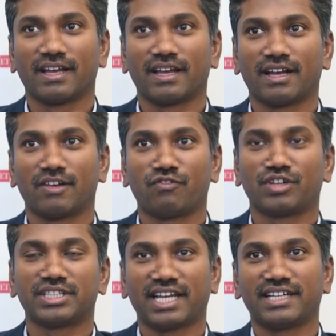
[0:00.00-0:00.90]

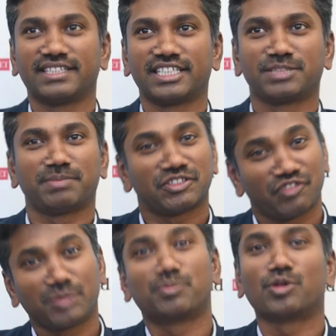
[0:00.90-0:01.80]
for that, there are
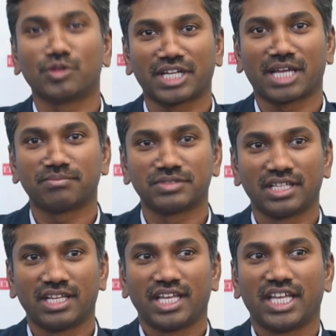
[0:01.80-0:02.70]
specific programs
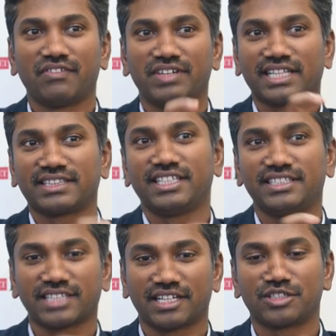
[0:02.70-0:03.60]
if an
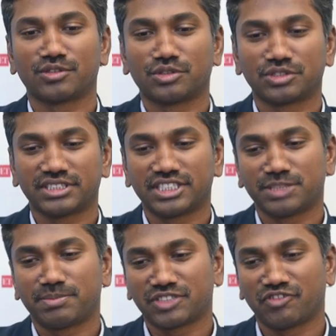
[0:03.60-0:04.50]
athlete undergoes
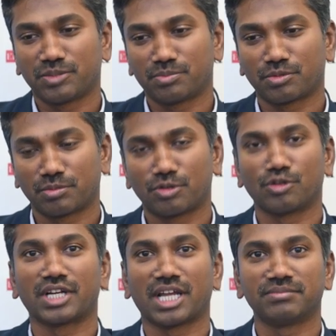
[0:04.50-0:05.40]
this specific
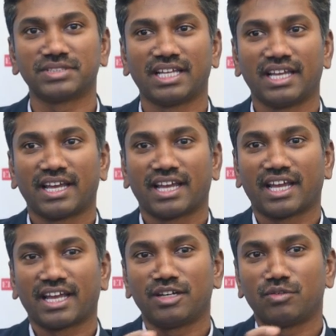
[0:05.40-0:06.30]
programs
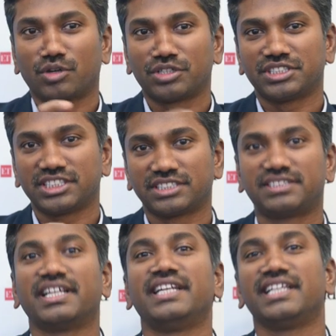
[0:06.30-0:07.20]
and what is his
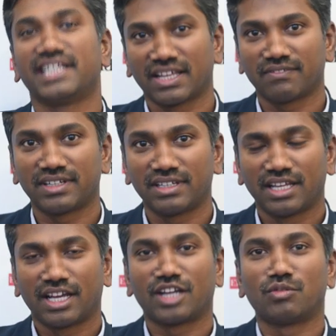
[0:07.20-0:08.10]
training level
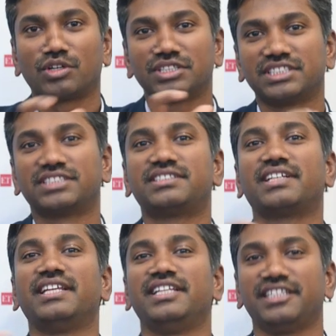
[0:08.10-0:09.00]
and what is his
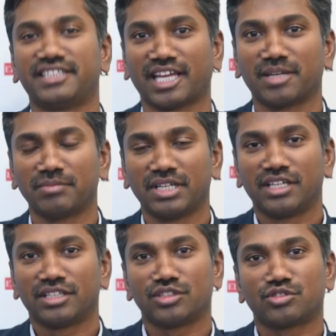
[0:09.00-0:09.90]
training time,
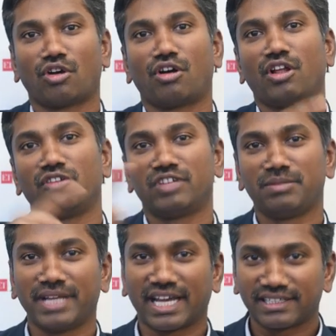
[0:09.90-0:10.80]
this all
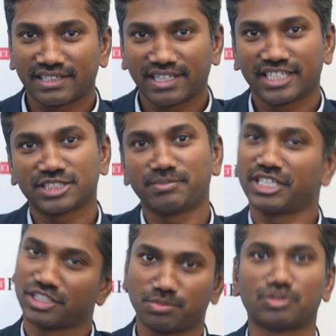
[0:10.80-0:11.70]
will be analyzed by
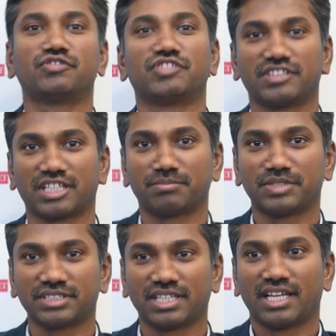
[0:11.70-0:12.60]
a sports
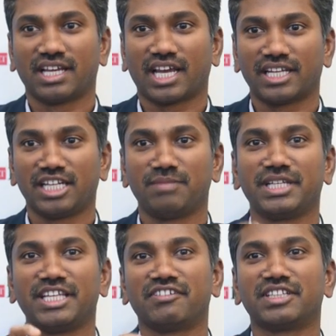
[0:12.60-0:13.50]
physiotherapist and he'll
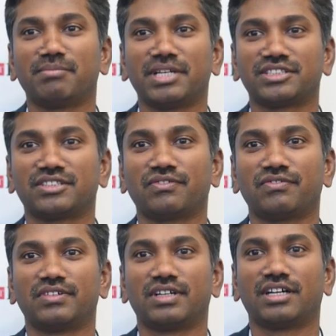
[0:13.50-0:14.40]
be giving the best of
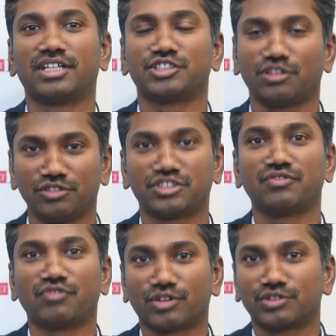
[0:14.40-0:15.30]
uh,
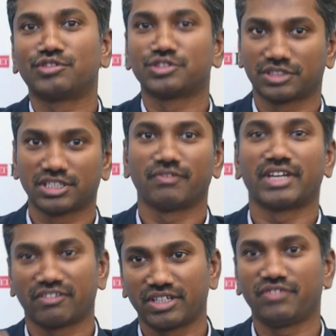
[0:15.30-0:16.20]
solution for those uh,
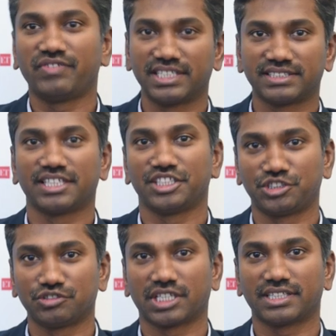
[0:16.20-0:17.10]
wherever he feels that
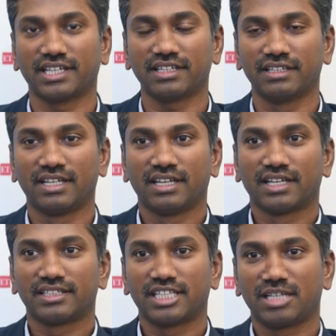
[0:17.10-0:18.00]
issues are there
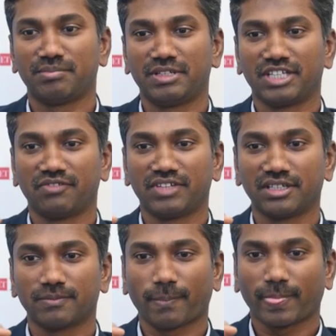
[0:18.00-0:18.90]
they'll be
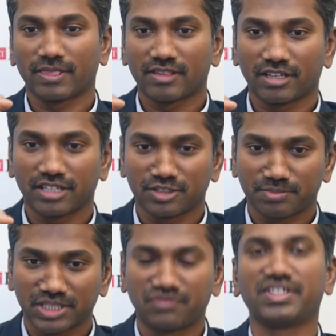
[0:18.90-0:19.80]
giving certain
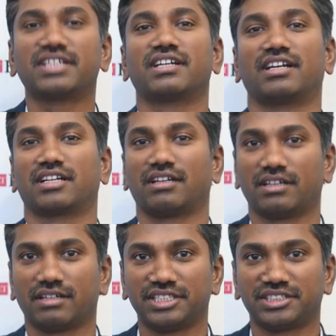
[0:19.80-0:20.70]
specific uh,
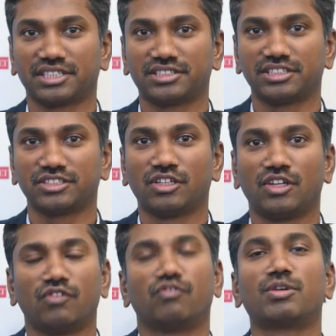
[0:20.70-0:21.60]
uh, instructions
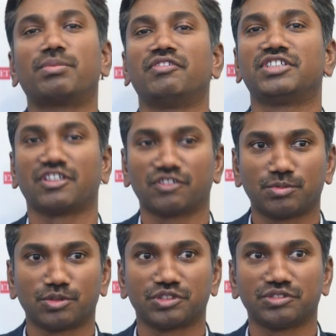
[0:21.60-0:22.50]
for prevention of
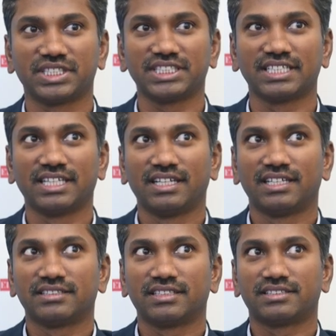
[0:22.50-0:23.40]
sports injuries
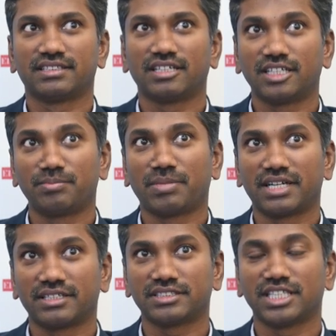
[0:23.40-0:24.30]
the third
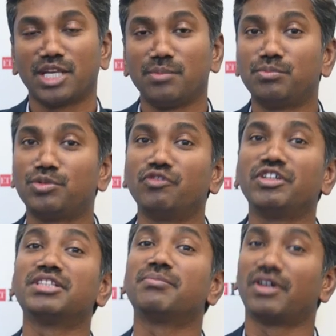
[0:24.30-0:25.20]
part is
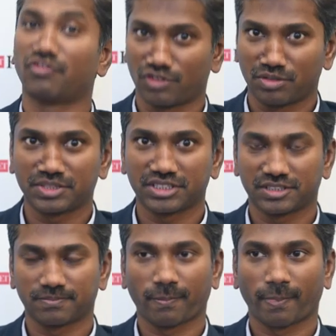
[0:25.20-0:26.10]
improving the performance